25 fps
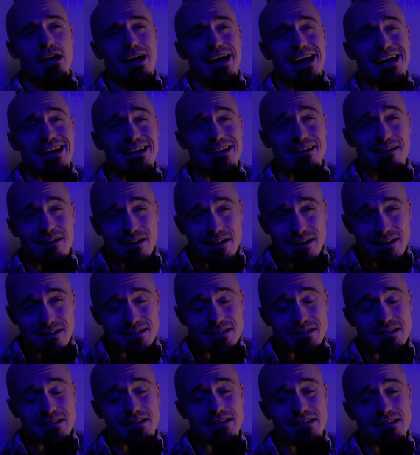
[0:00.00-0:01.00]
in an
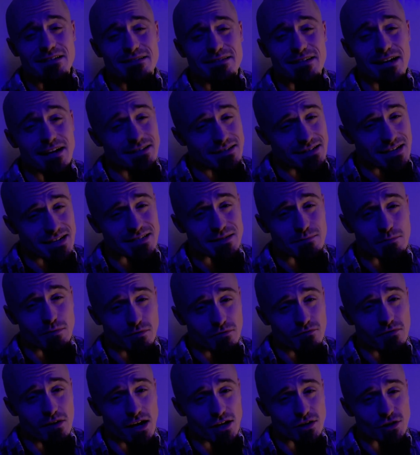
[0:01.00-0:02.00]
easily digestible
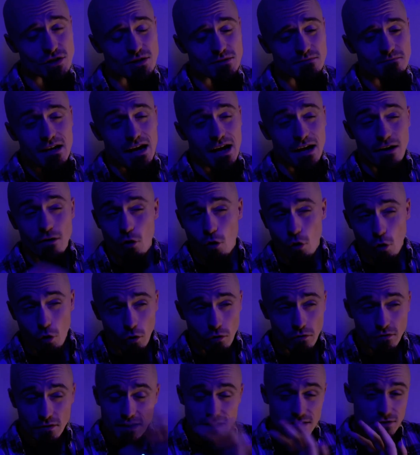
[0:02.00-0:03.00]
fashion. And
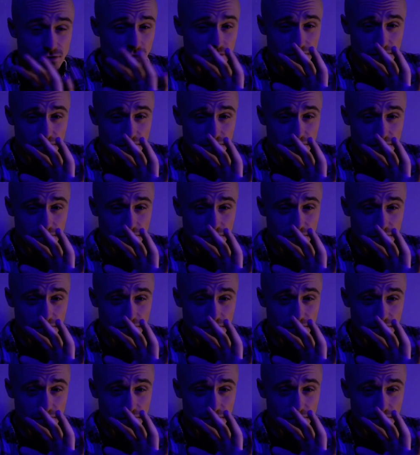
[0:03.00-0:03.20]
all these two